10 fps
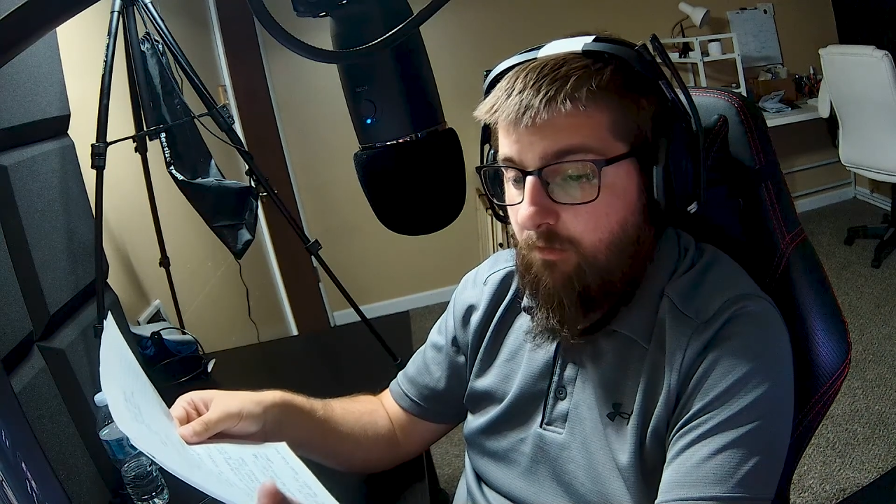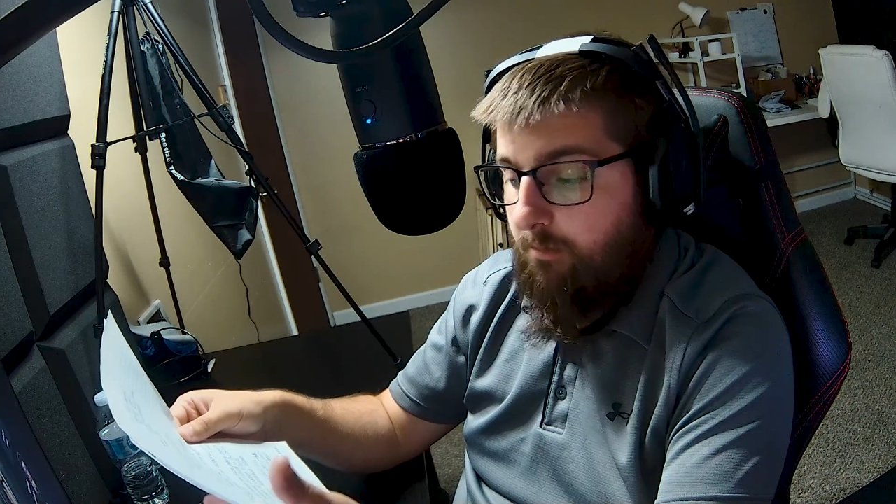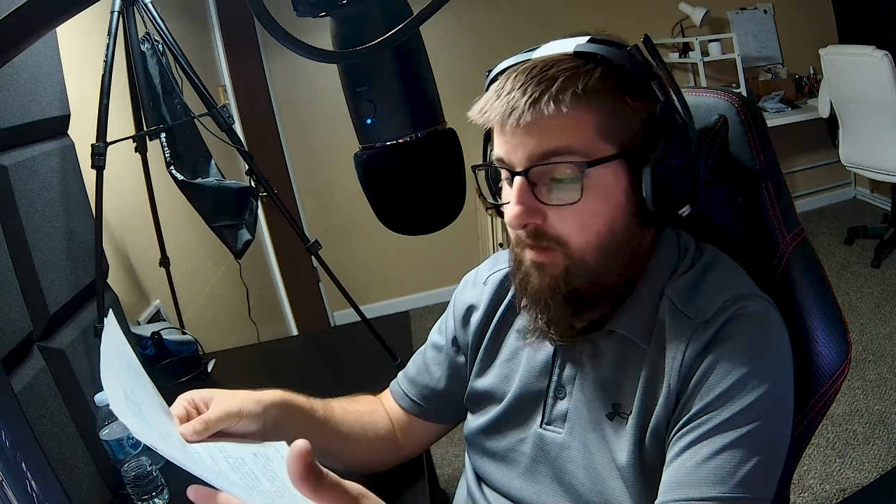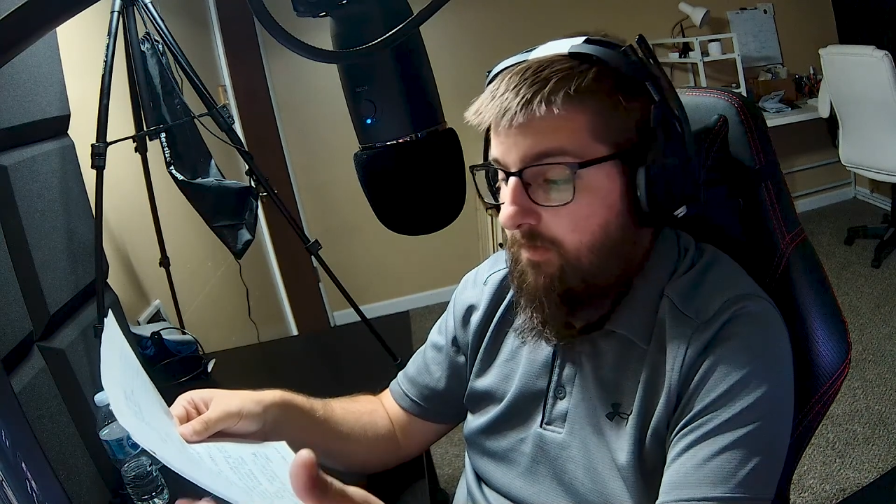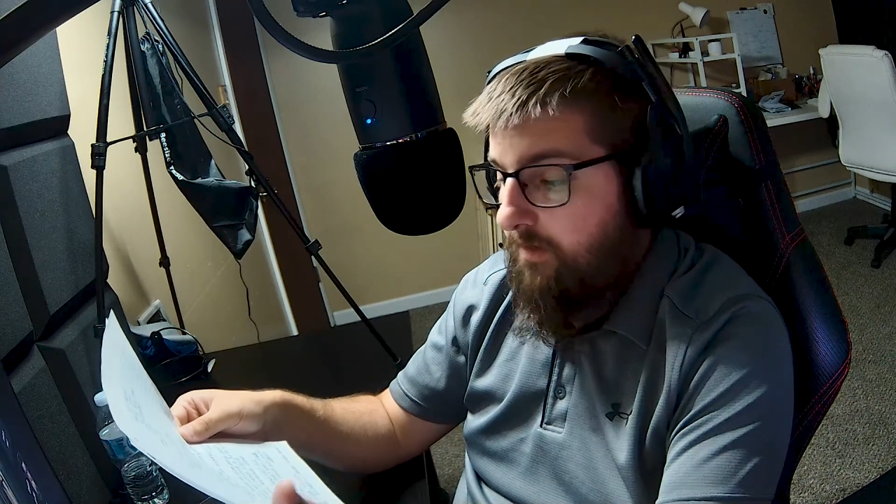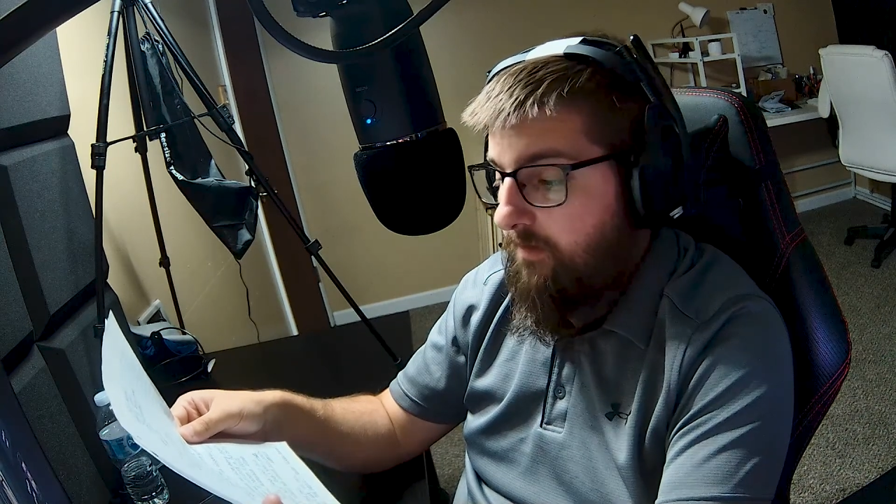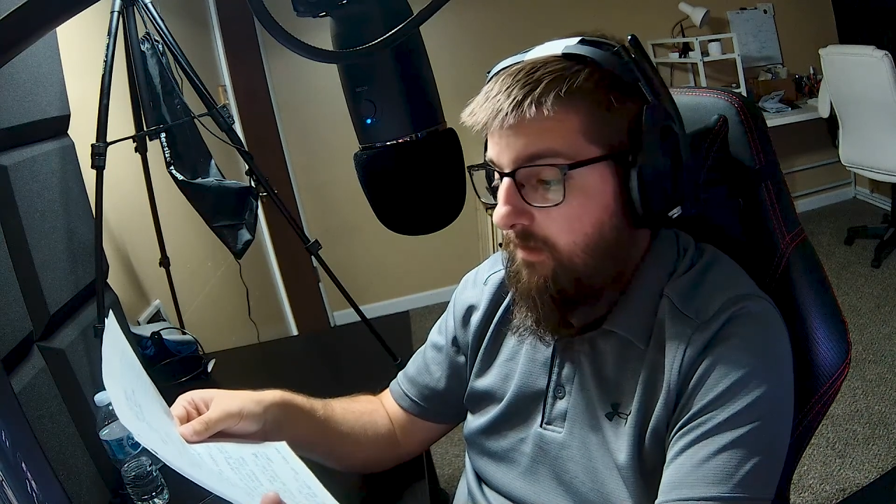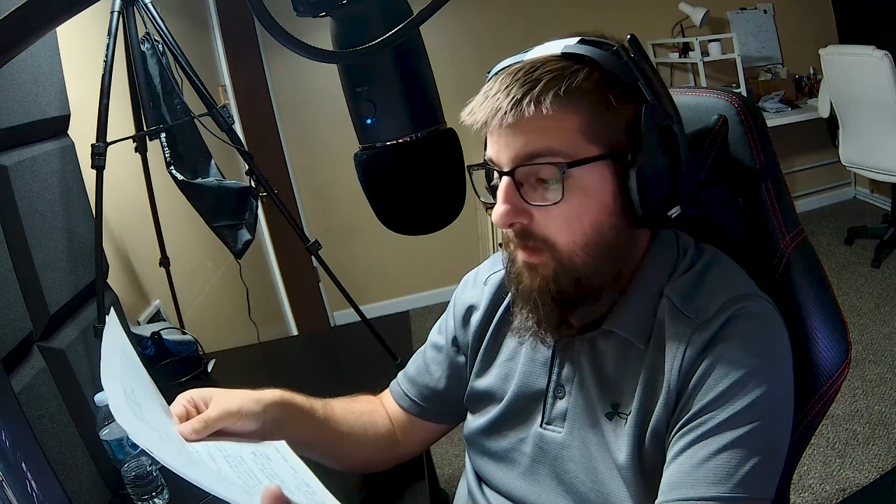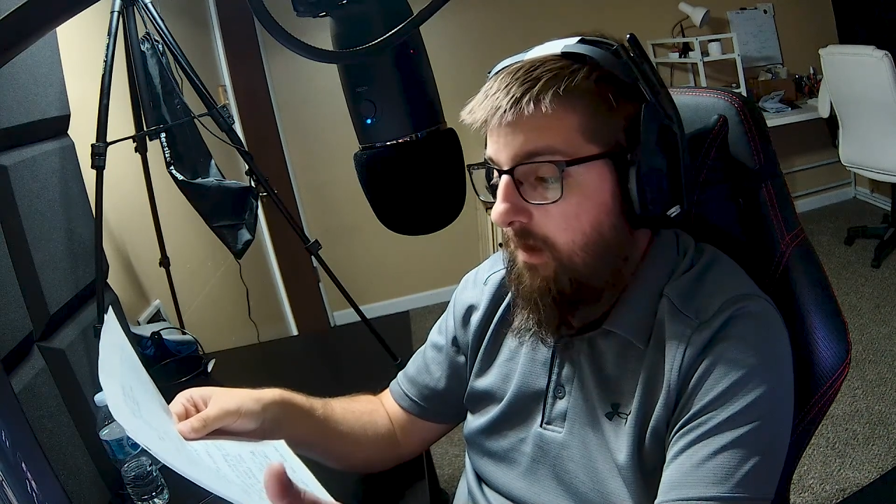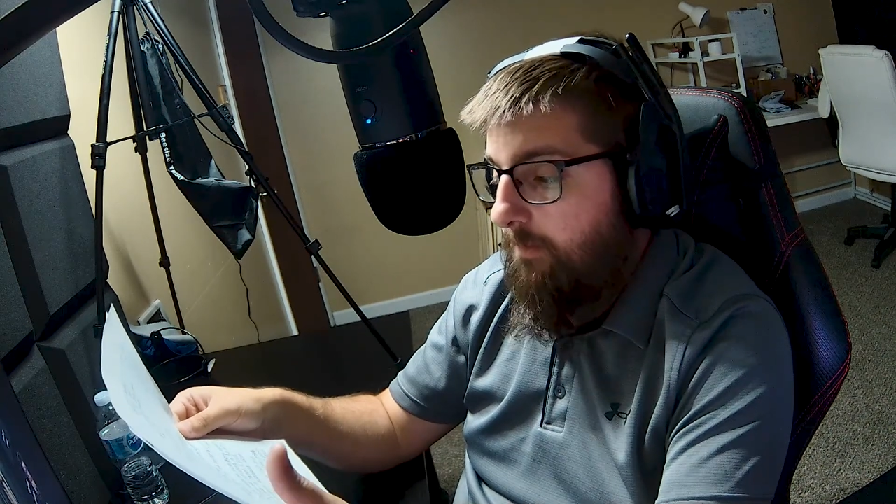Caribbean, things
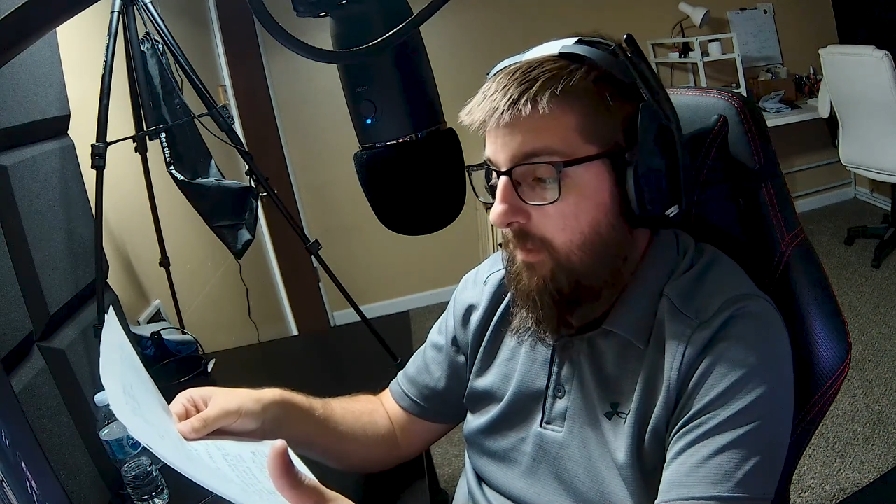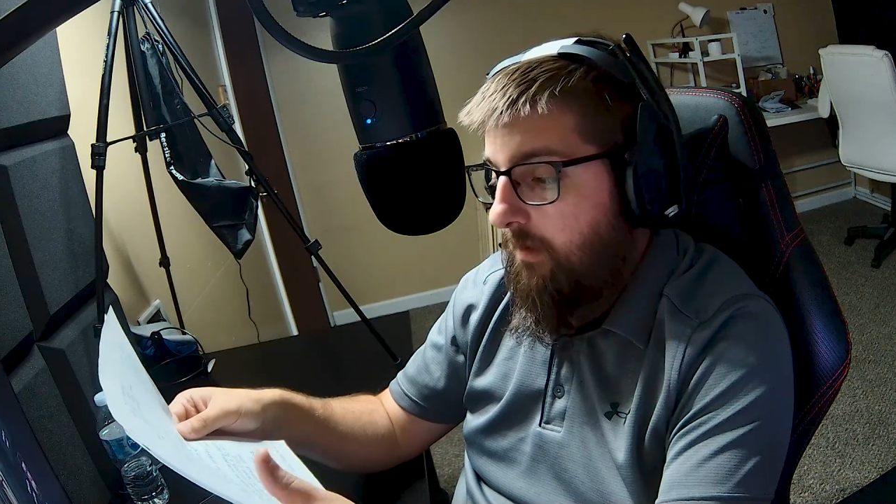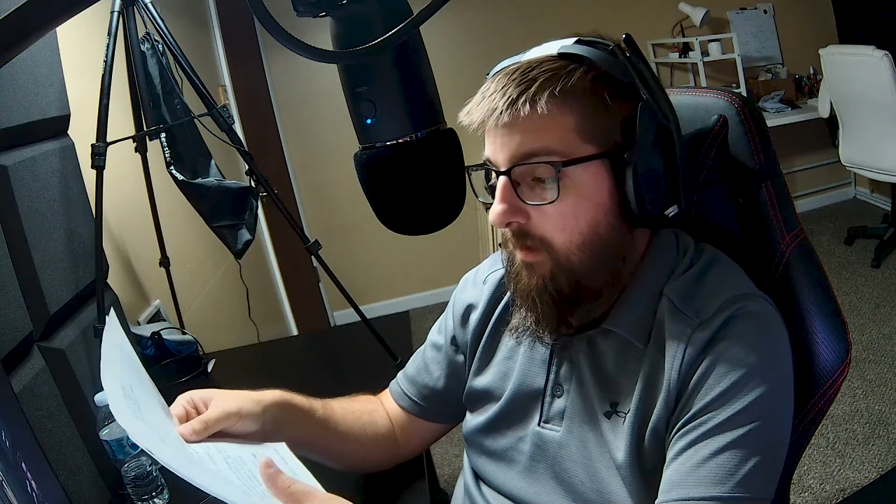like that,